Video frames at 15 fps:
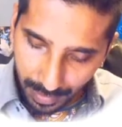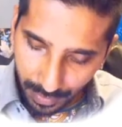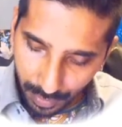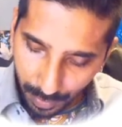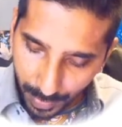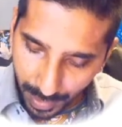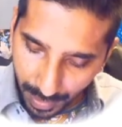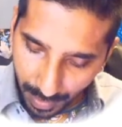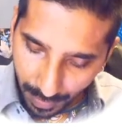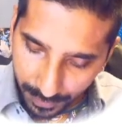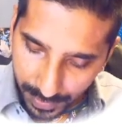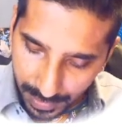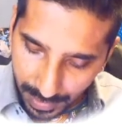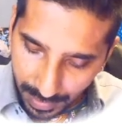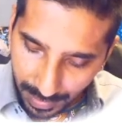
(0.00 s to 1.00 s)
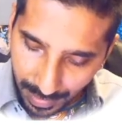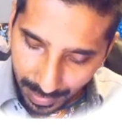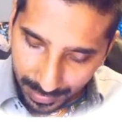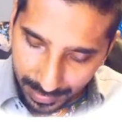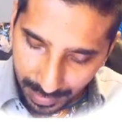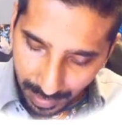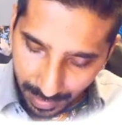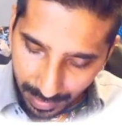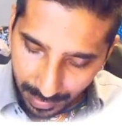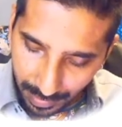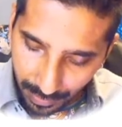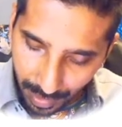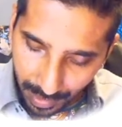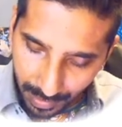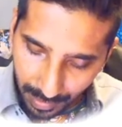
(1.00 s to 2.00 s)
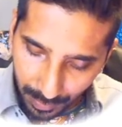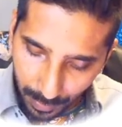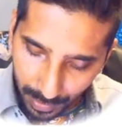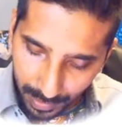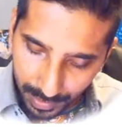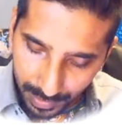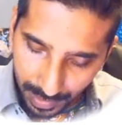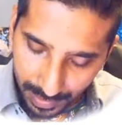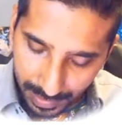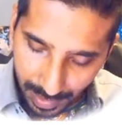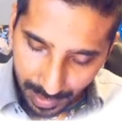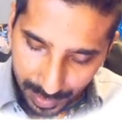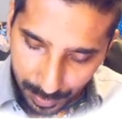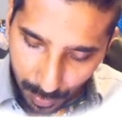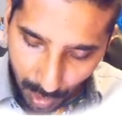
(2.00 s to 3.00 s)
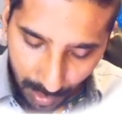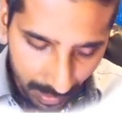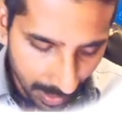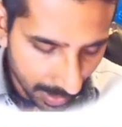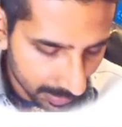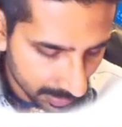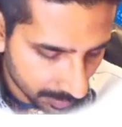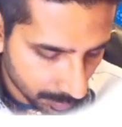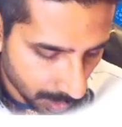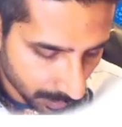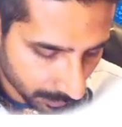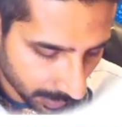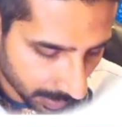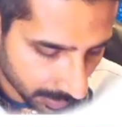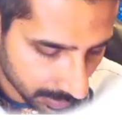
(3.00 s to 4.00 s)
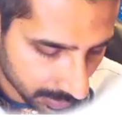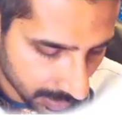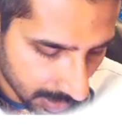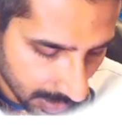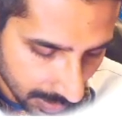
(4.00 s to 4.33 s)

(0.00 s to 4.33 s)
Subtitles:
You may have seen Alexa integrating with things like smart lights, smart fans.